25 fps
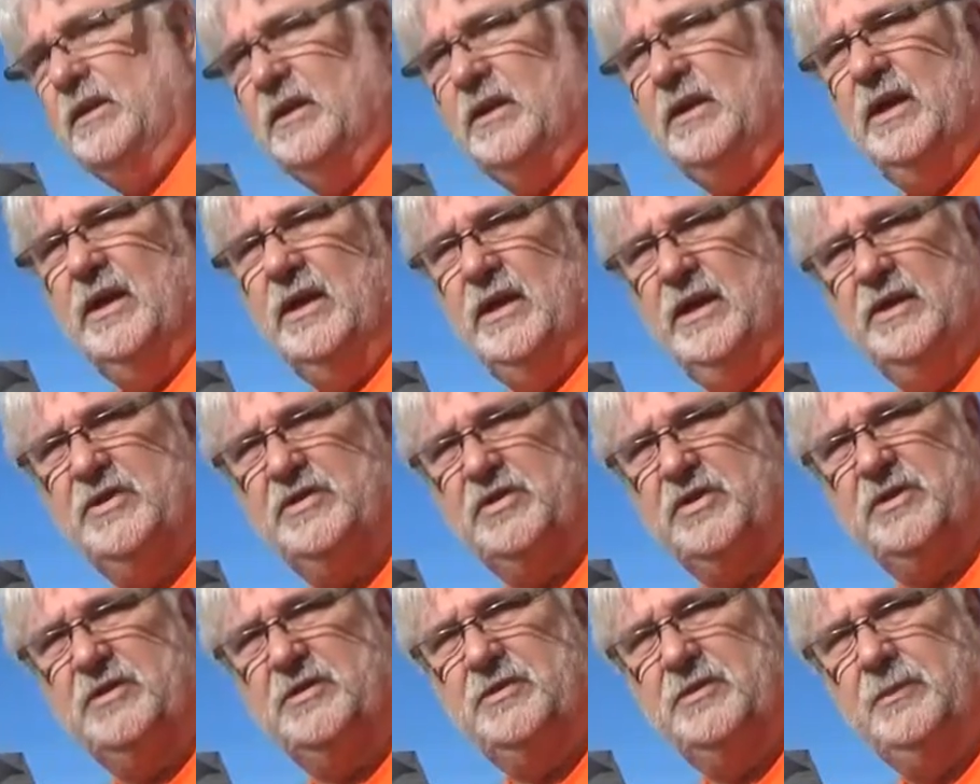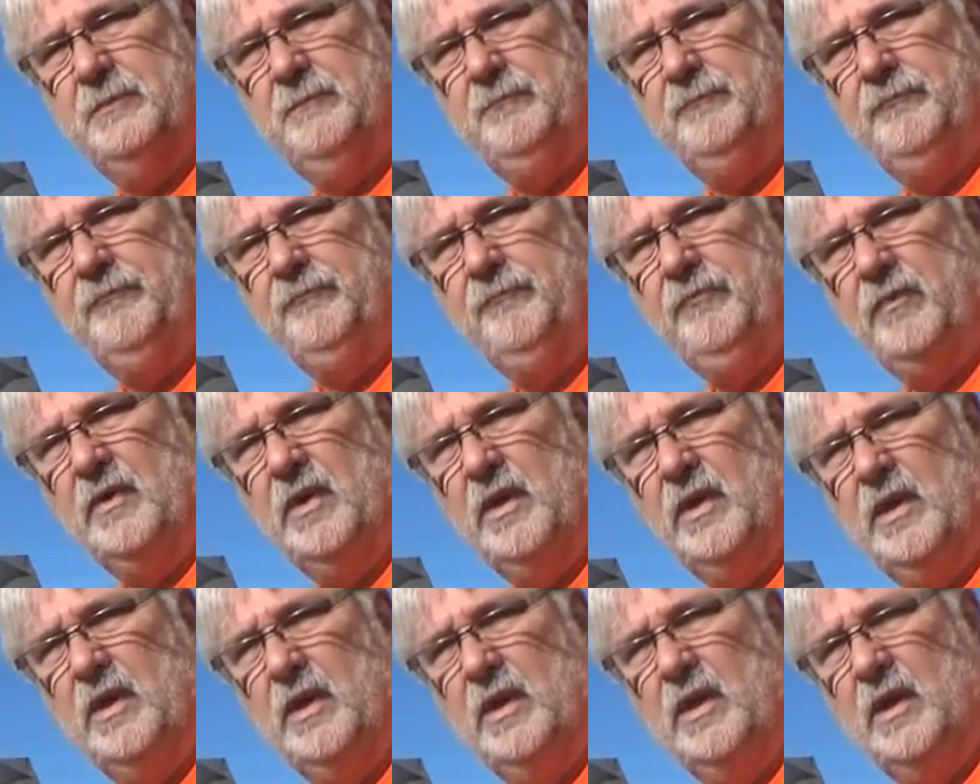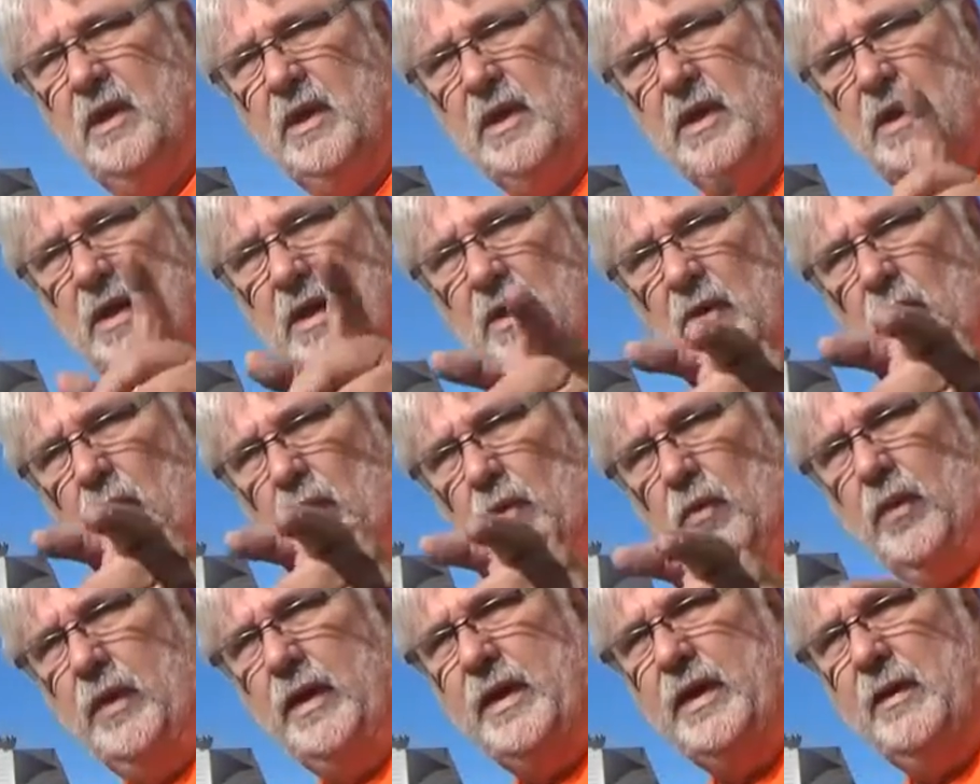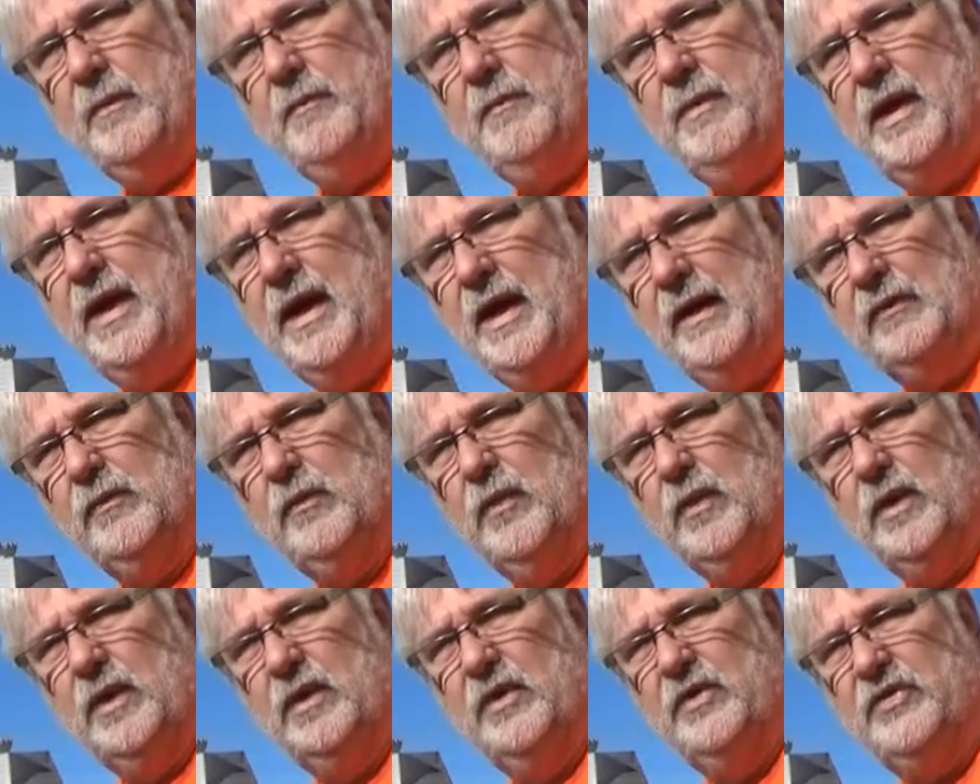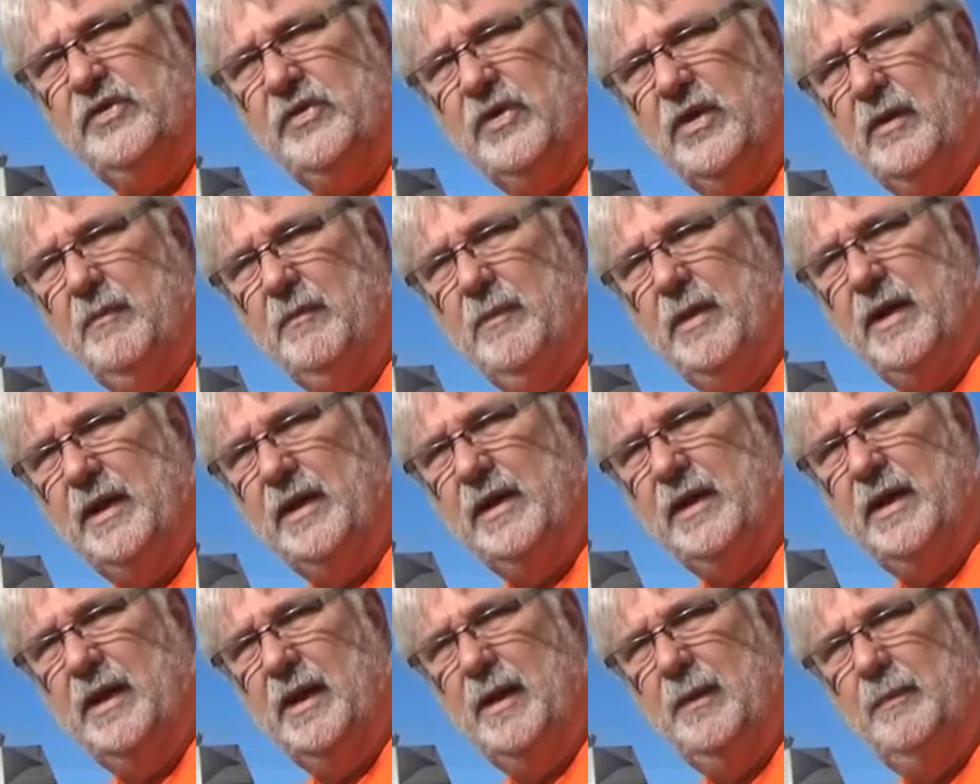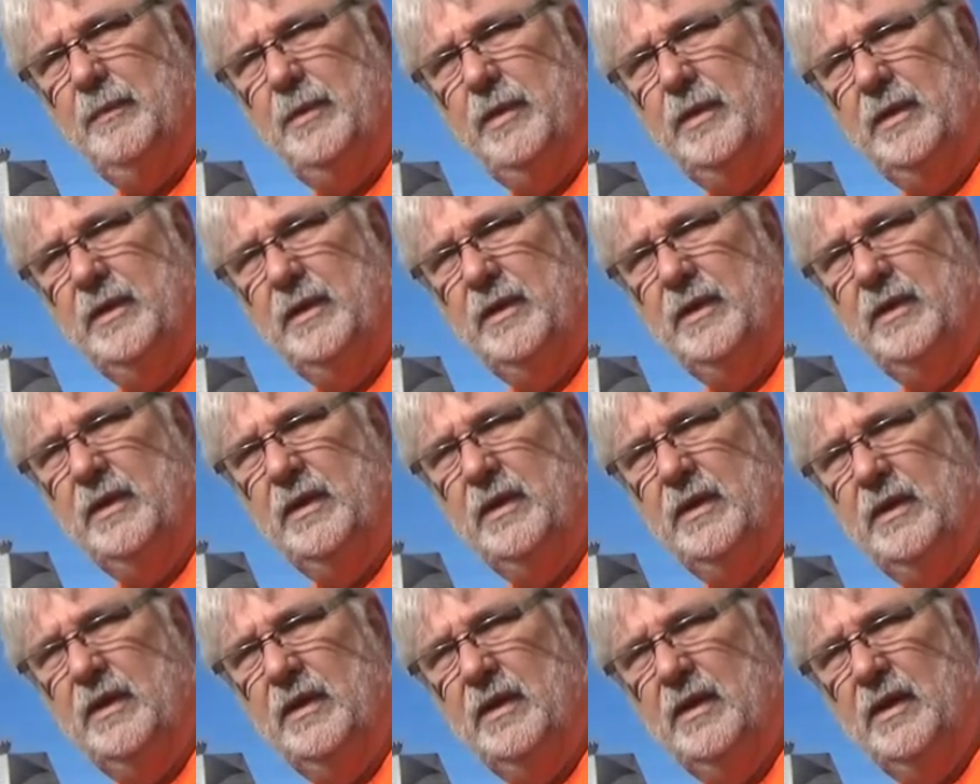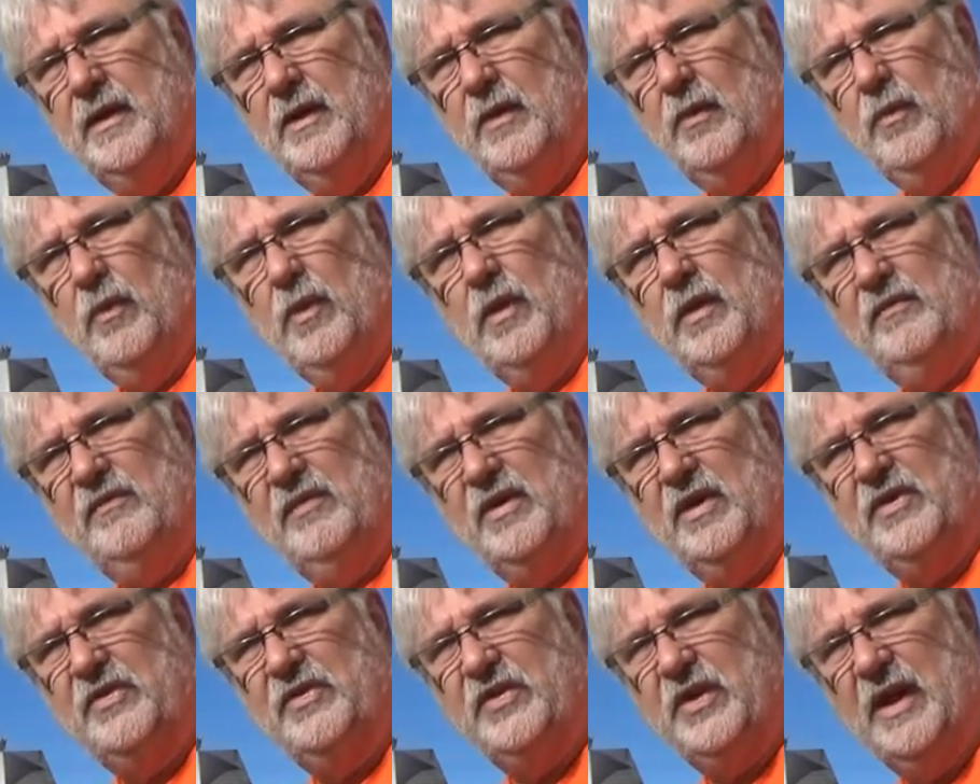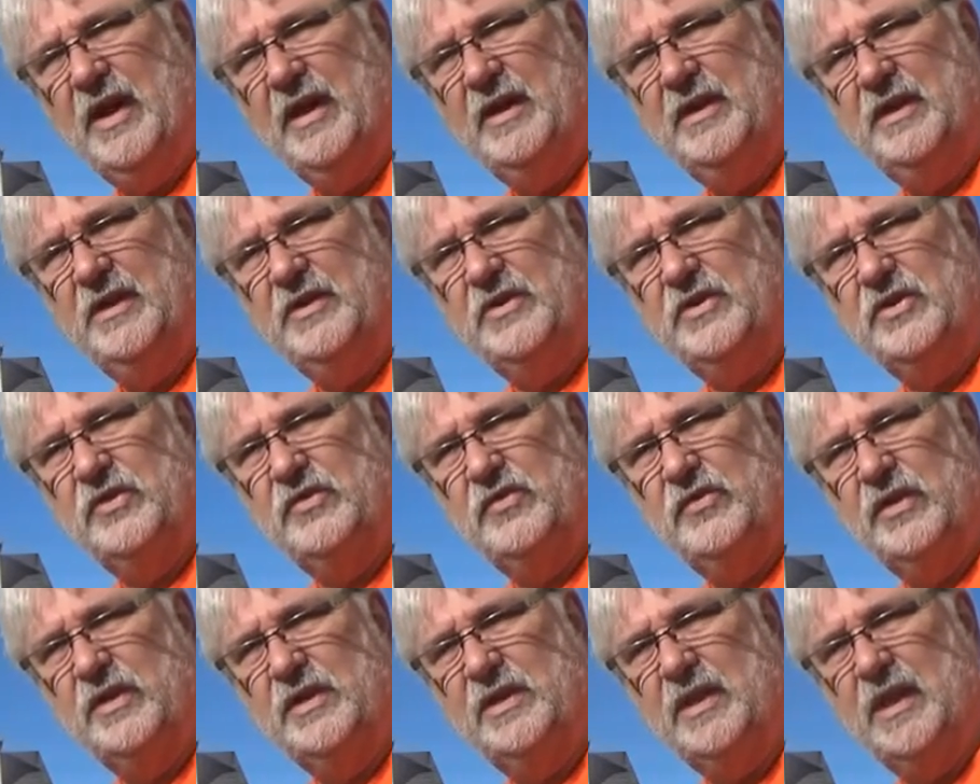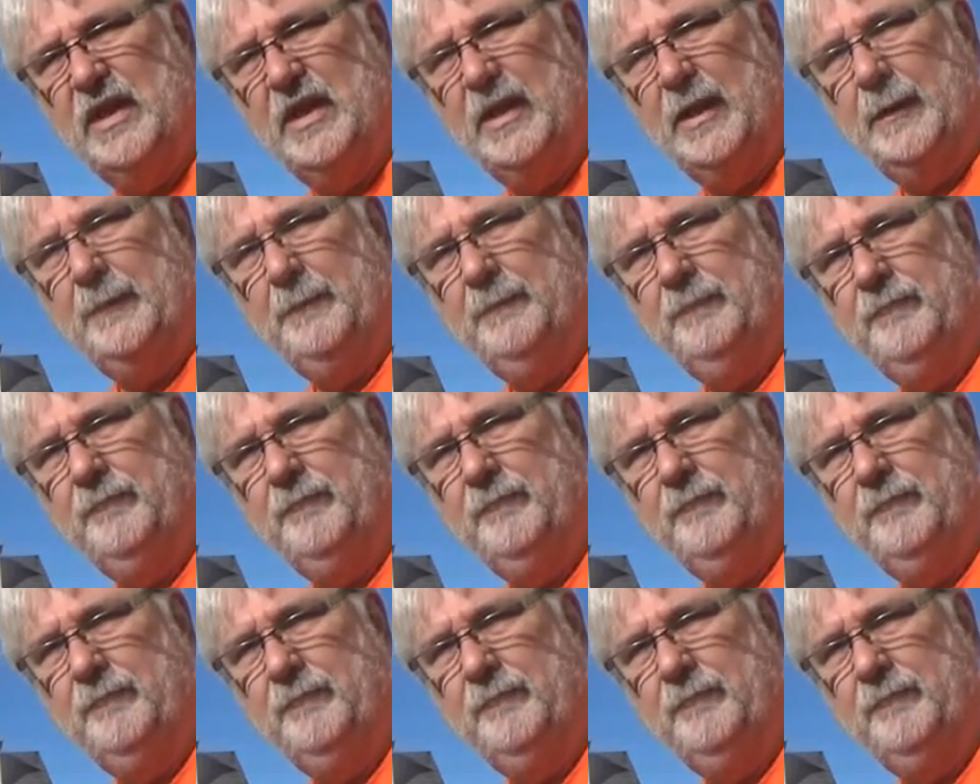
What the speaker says: delicious. When we come back, we're going to start making up one of our side dishes for today.